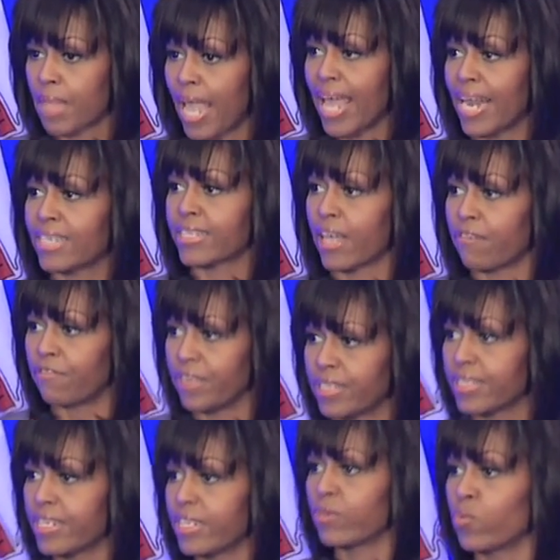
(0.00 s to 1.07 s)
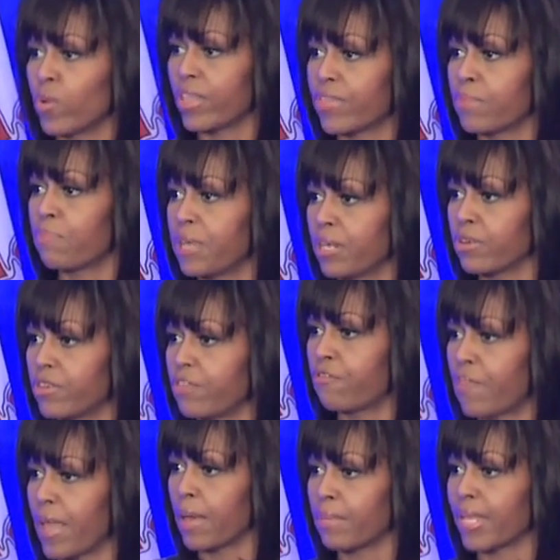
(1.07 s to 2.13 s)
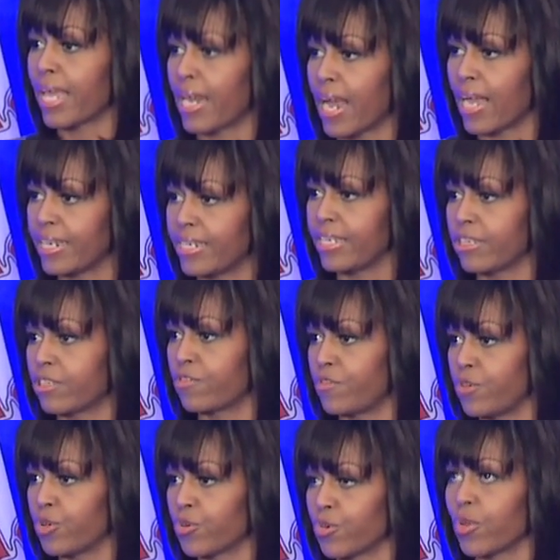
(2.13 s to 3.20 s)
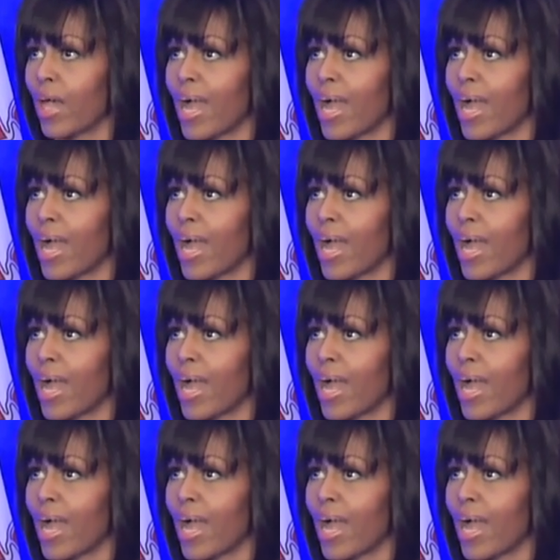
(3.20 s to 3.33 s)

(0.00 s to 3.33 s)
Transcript: And as I visited with the Pendleton family at Hydea's funeral,